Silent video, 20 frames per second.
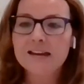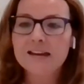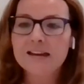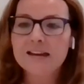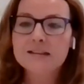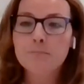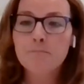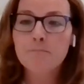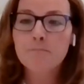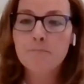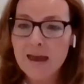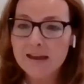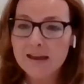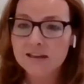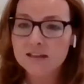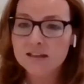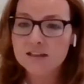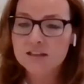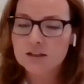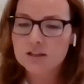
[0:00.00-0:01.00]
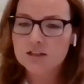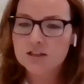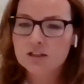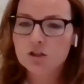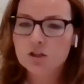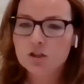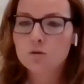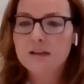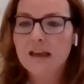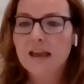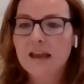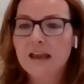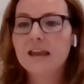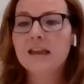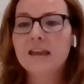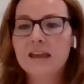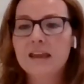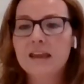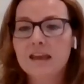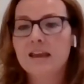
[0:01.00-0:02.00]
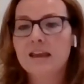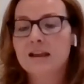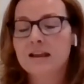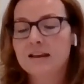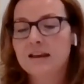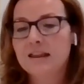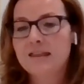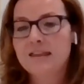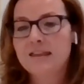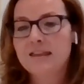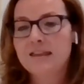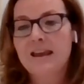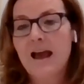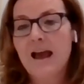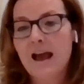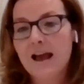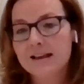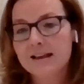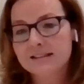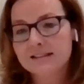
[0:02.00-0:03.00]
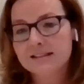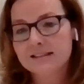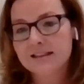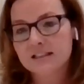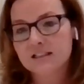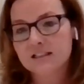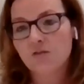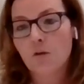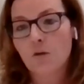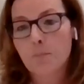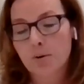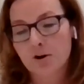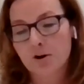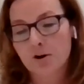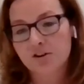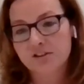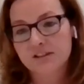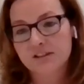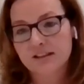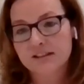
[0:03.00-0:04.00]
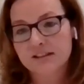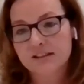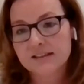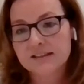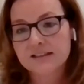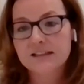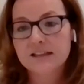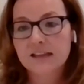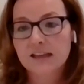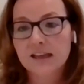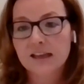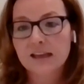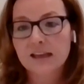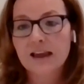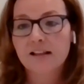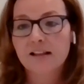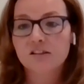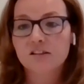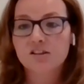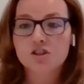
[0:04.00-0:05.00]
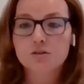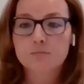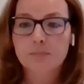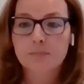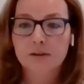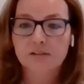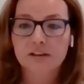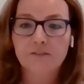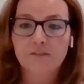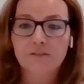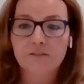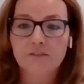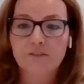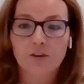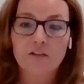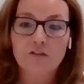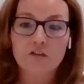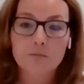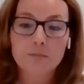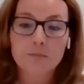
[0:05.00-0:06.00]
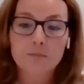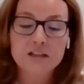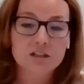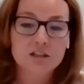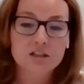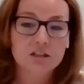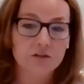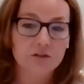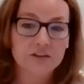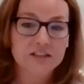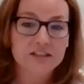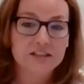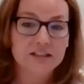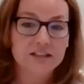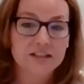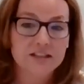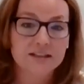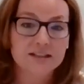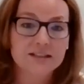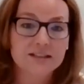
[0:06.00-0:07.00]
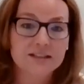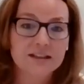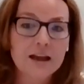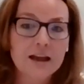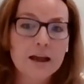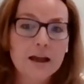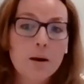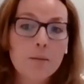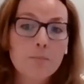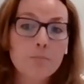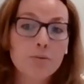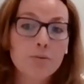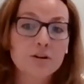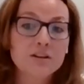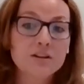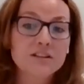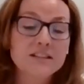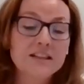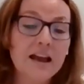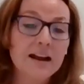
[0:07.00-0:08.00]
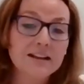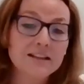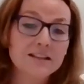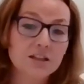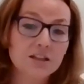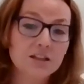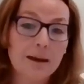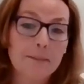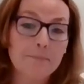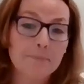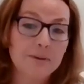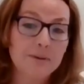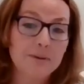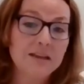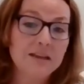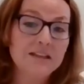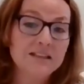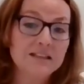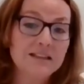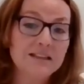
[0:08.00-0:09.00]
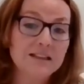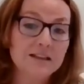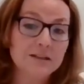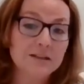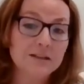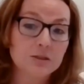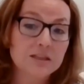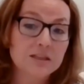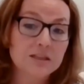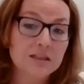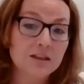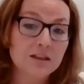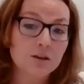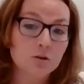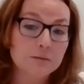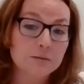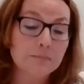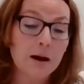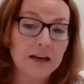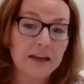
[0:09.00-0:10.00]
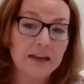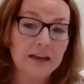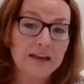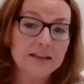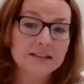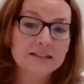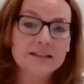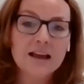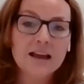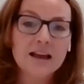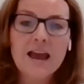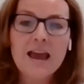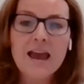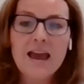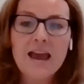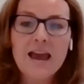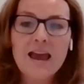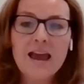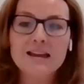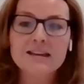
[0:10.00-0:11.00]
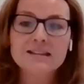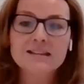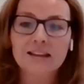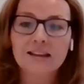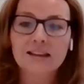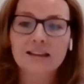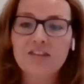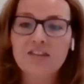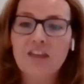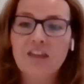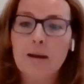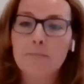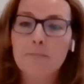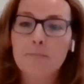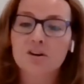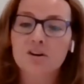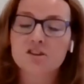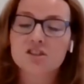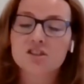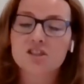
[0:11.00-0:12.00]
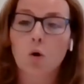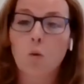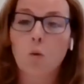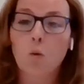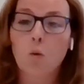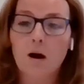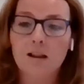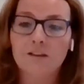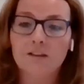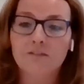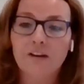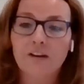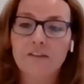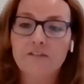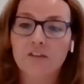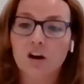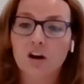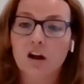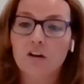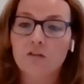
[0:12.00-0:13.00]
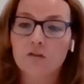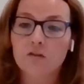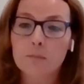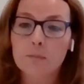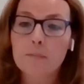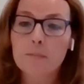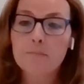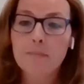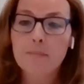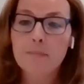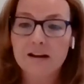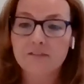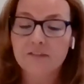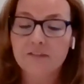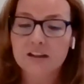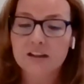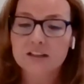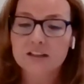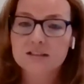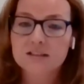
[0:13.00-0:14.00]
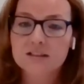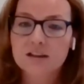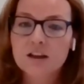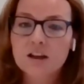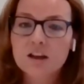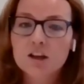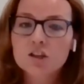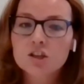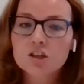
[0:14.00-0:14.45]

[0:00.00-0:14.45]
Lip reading: that is meant to take in the assets of a person seeking eligibility for government services, protect that piece, those monies, and let that person qualify for government benefits.